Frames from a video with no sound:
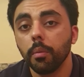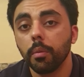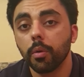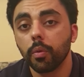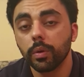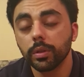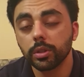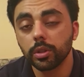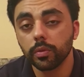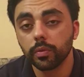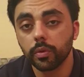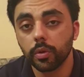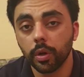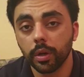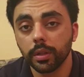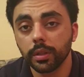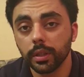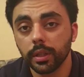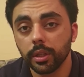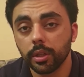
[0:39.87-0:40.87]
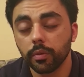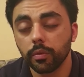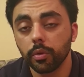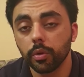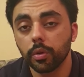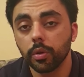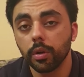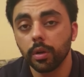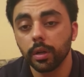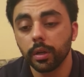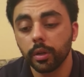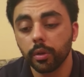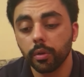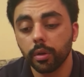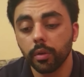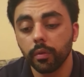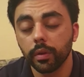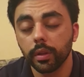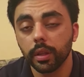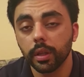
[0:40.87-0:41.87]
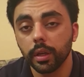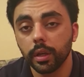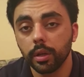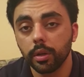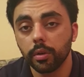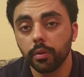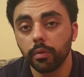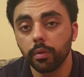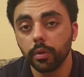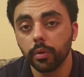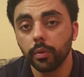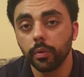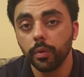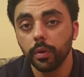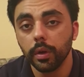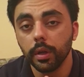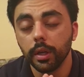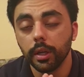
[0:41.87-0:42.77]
But once you've gotten the interview call and you're giving the interview,